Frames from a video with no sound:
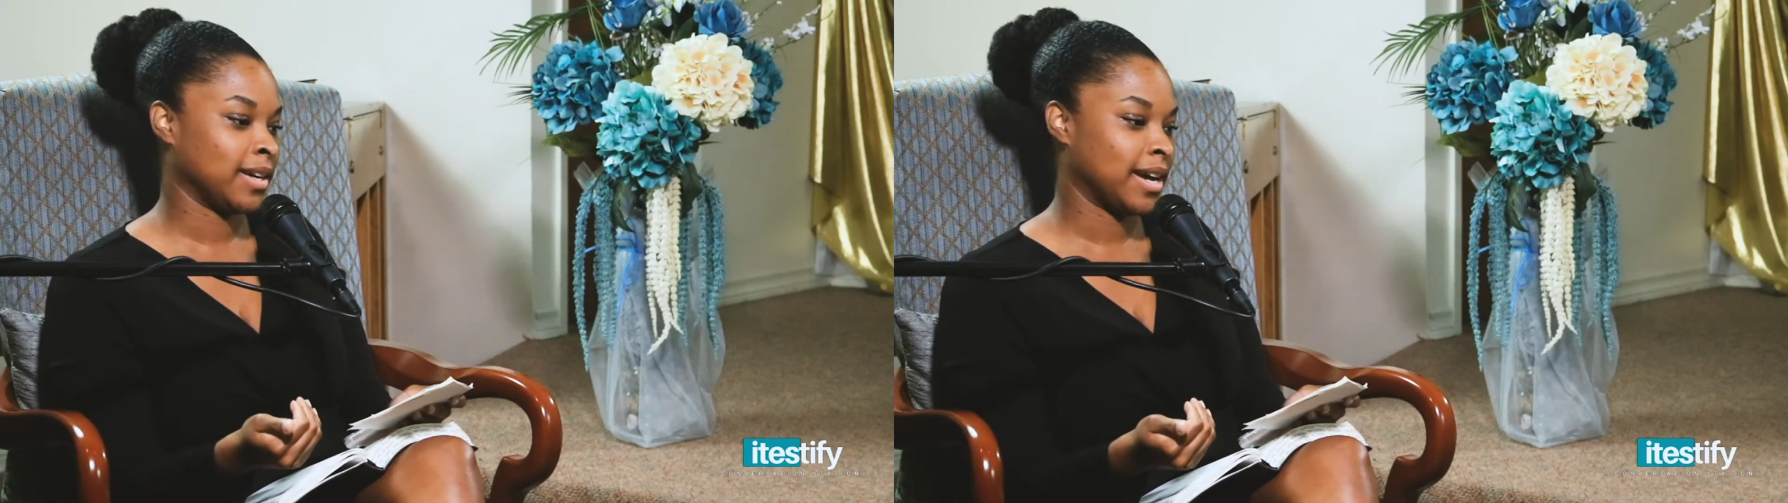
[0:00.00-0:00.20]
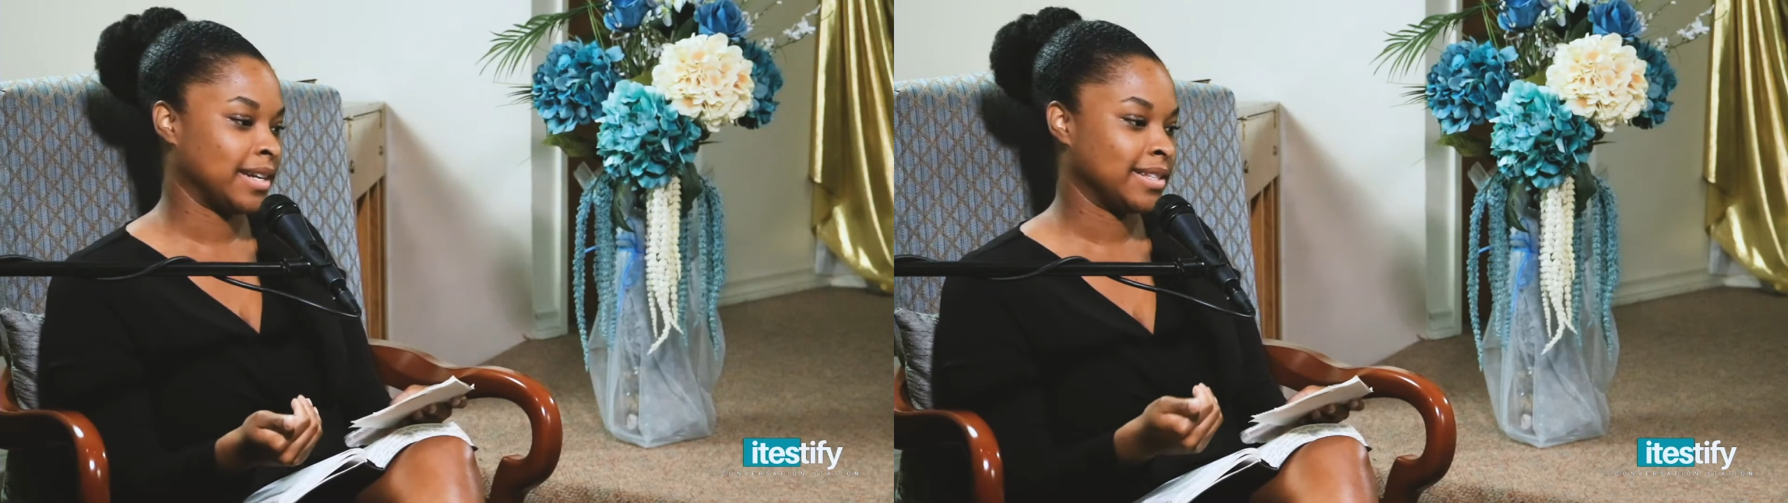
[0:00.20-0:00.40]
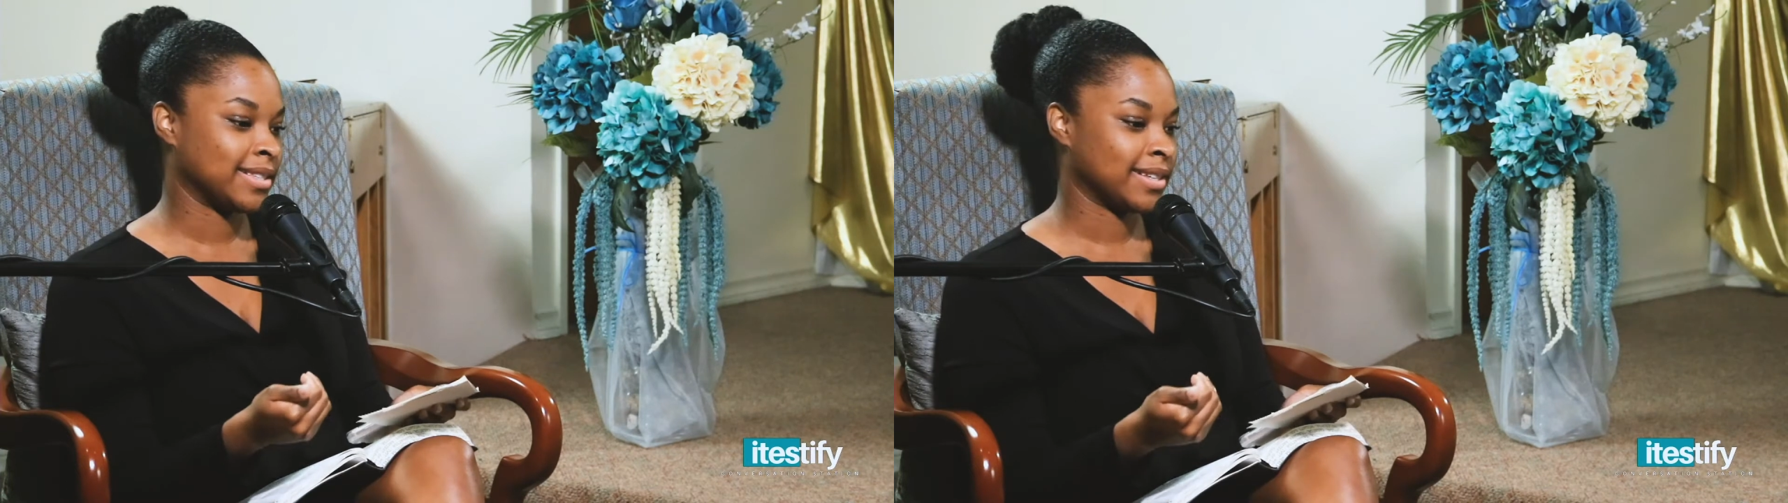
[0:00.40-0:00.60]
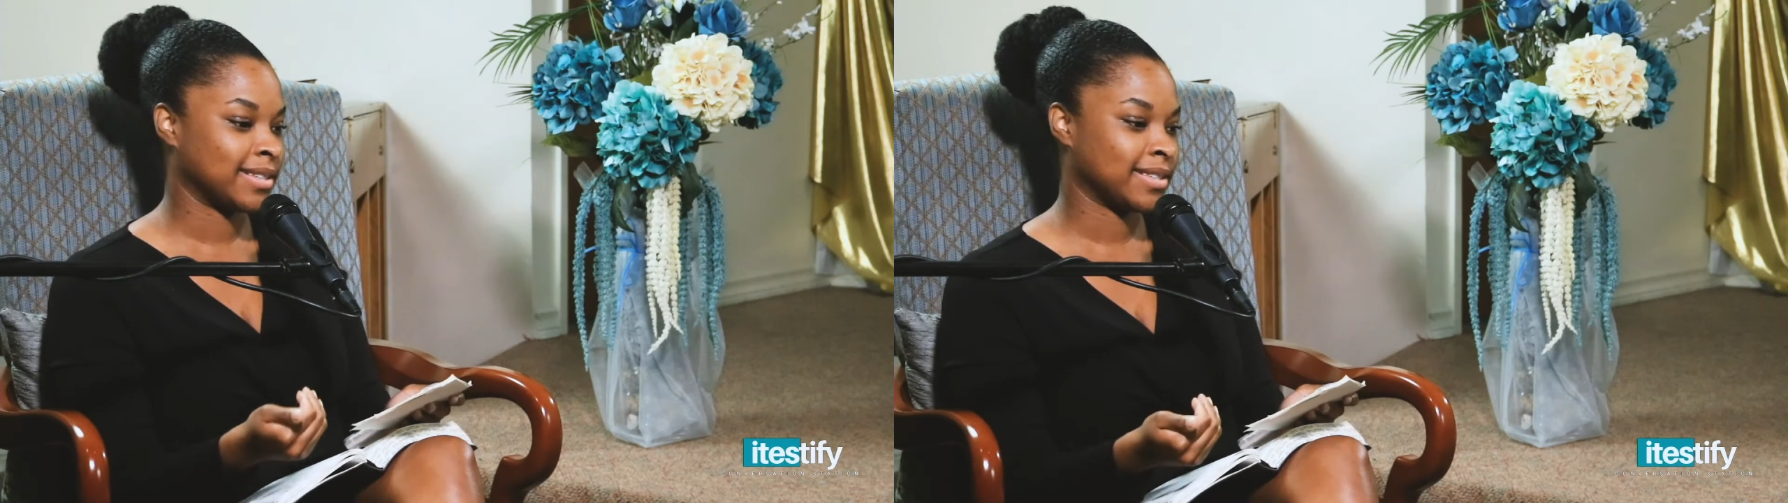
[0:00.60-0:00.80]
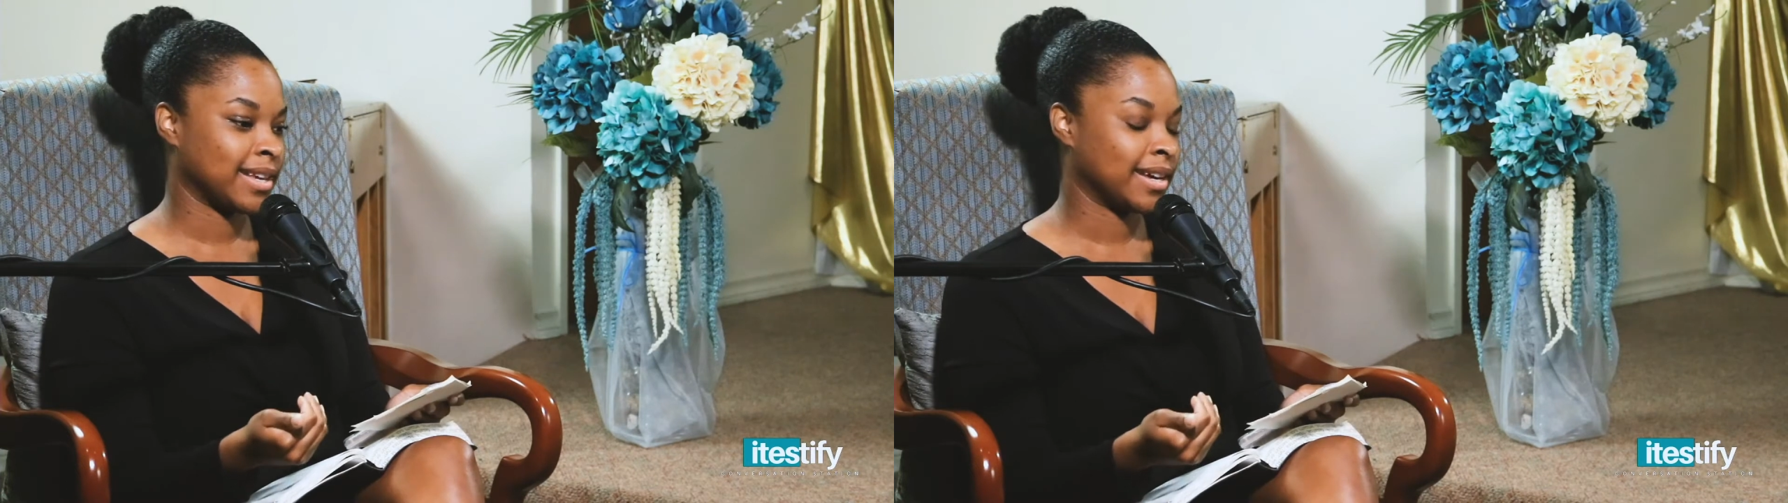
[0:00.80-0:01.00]
I need to
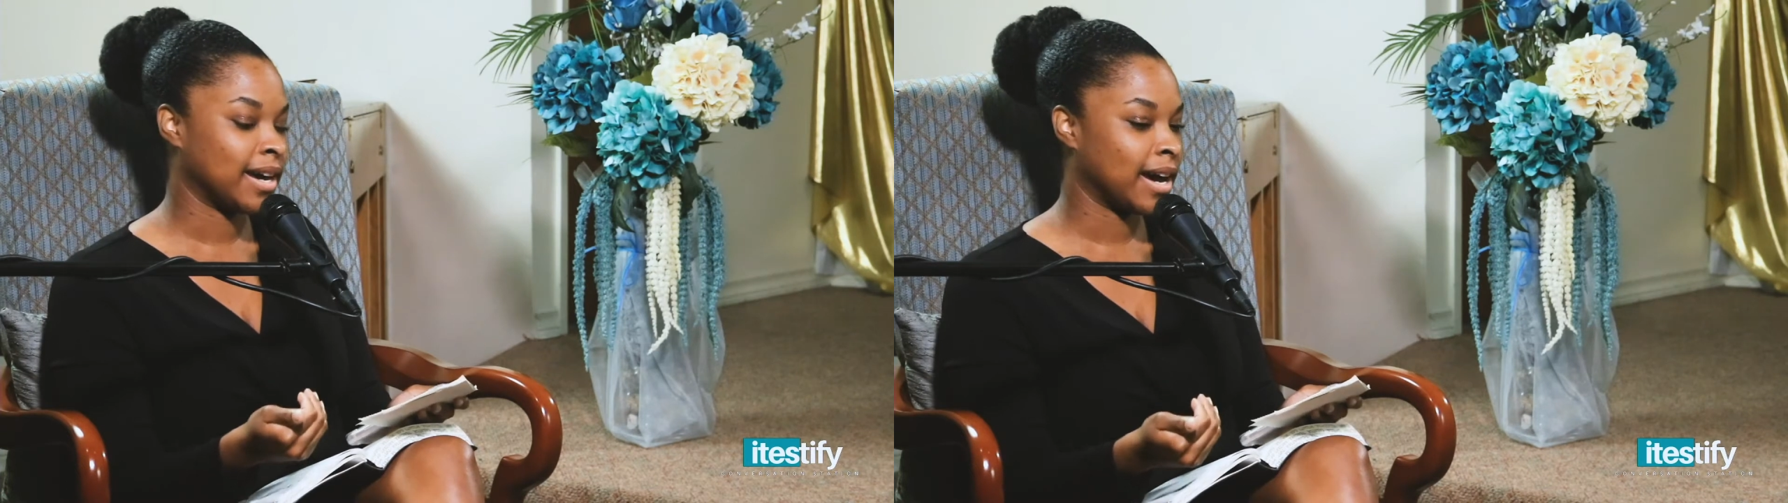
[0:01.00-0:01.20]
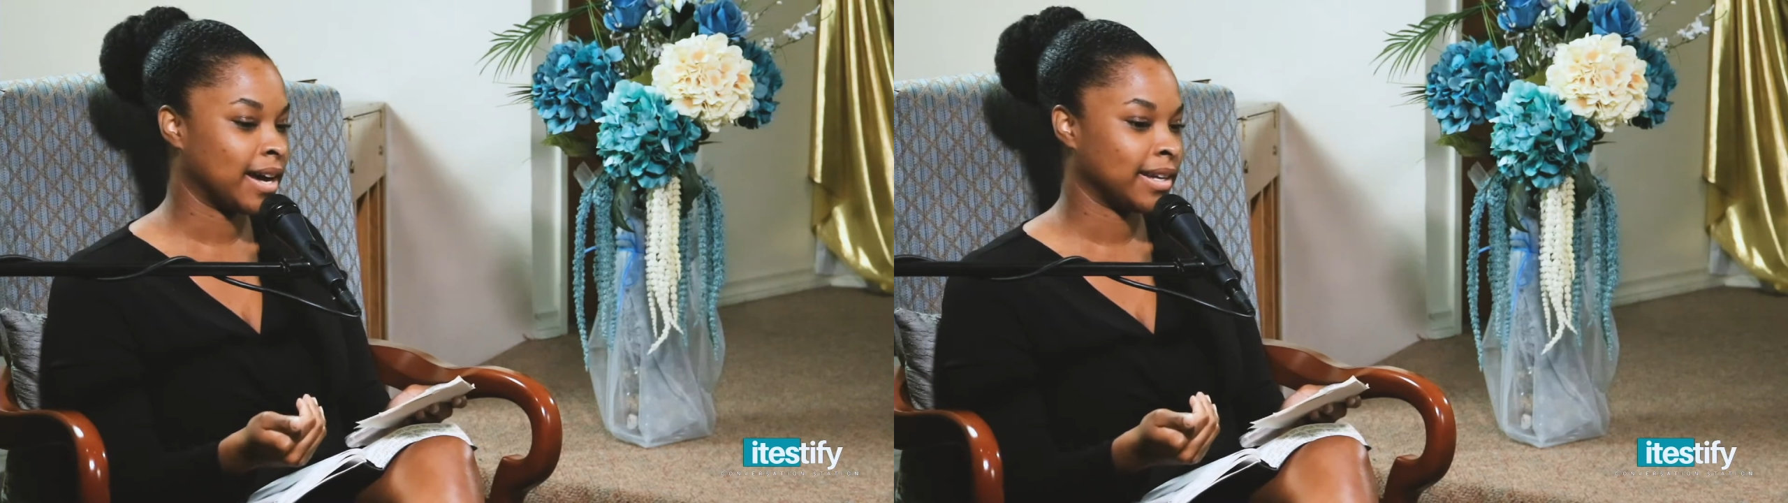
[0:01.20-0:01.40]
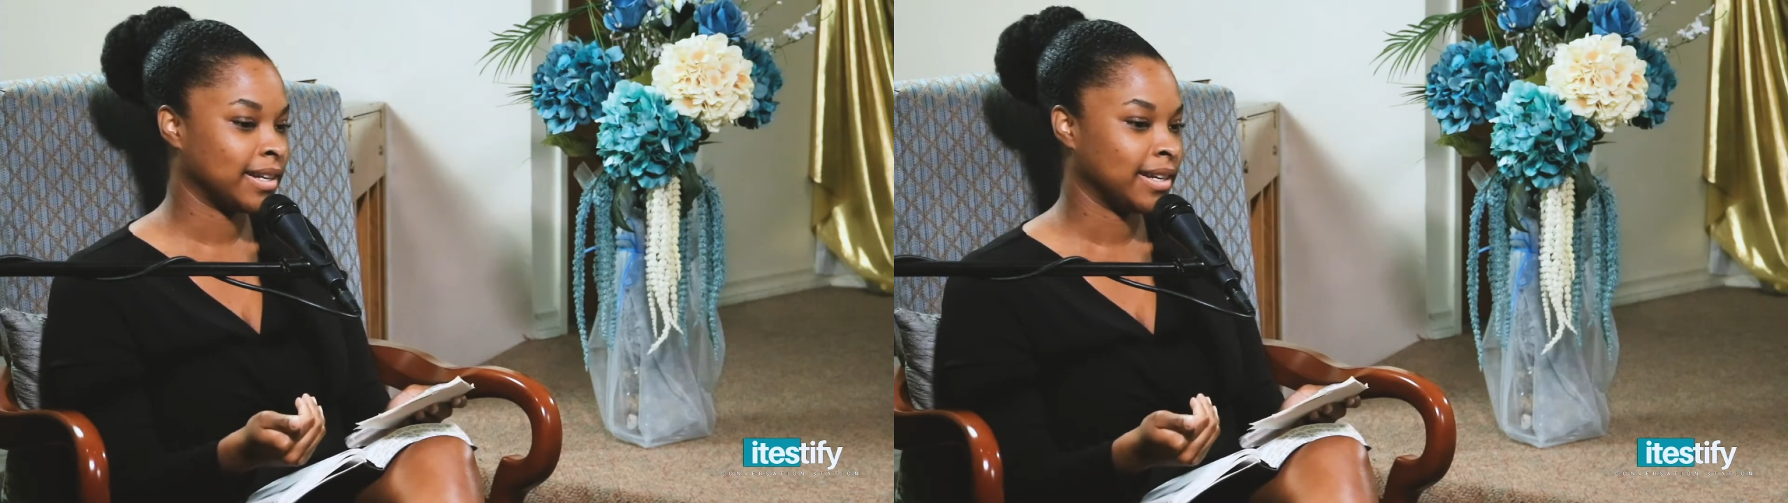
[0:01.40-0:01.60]
say, "God,